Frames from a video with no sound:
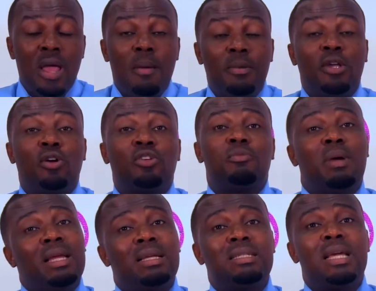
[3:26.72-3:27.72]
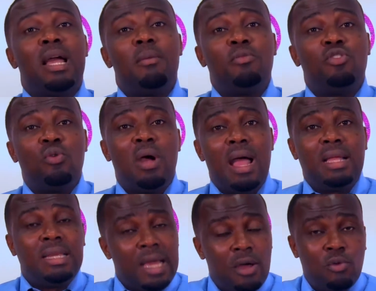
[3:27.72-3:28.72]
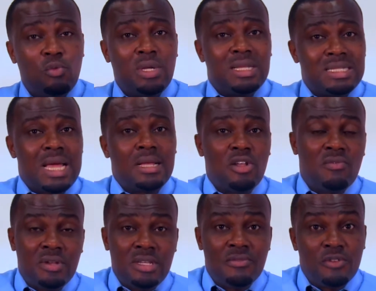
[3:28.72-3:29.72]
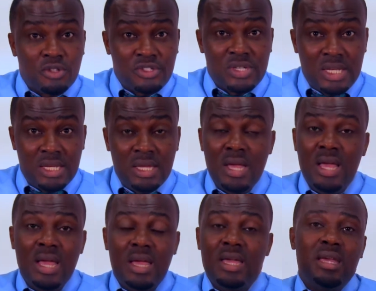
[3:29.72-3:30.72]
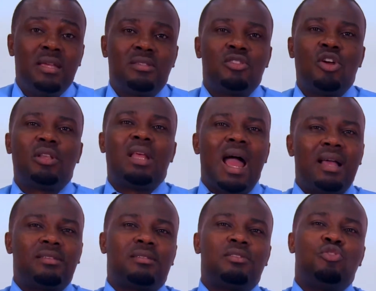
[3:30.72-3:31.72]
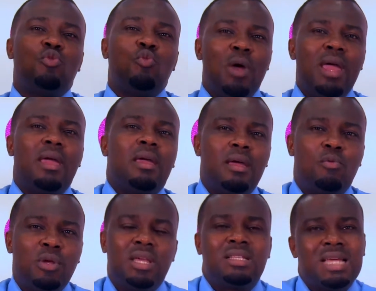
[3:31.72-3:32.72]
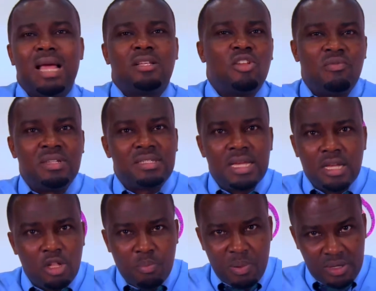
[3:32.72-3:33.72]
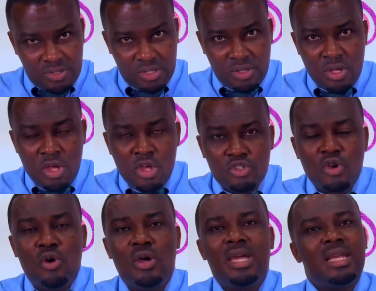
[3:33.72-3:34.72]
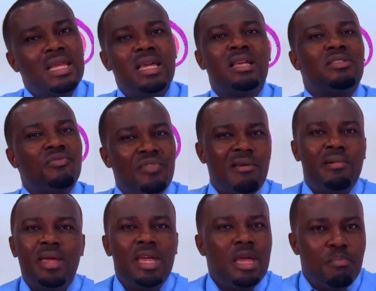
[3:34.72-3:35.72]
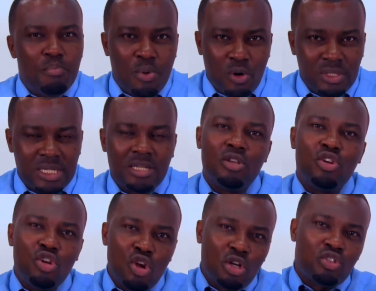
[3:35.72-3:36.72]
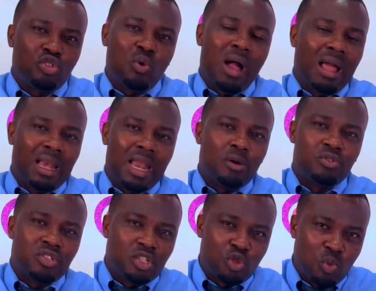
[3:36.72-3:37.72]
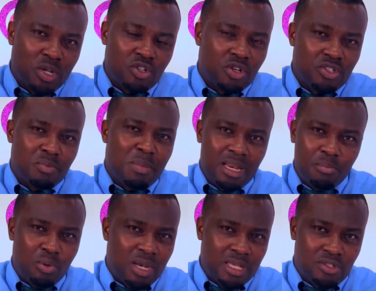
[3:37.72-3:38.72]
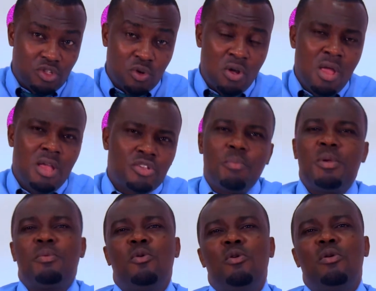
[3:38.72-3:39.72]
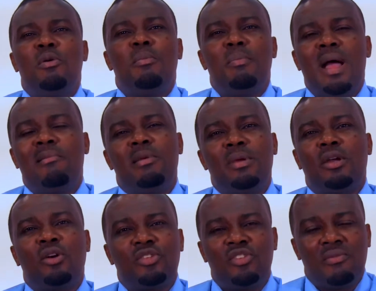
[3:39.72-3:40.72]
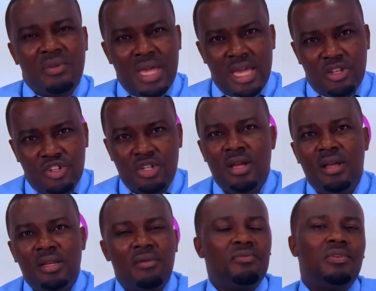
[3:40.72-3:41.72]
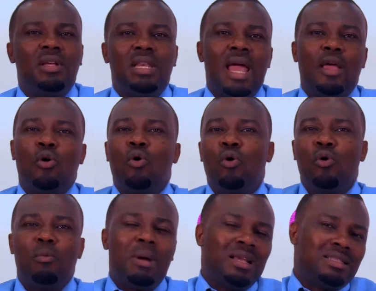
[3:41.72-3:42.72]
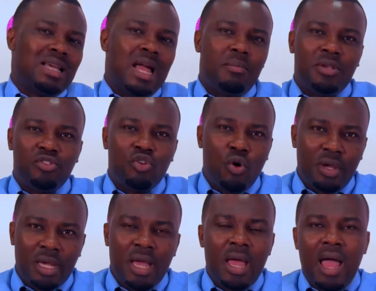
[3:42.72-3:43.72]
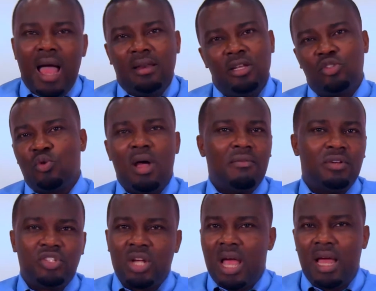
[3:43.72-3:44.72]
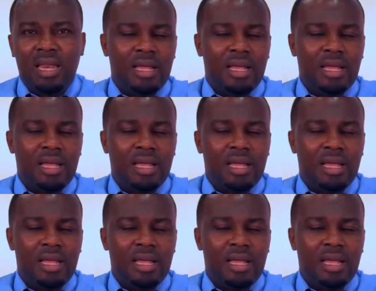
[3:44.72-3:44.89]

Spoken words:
Because by the time you are now with the title of a divorcee, it's not as you were with the title of a single person. So it is very important not to allow situations manipulate you. Some people marry because of age. They feel like, oh, my time is going. I need to have a child.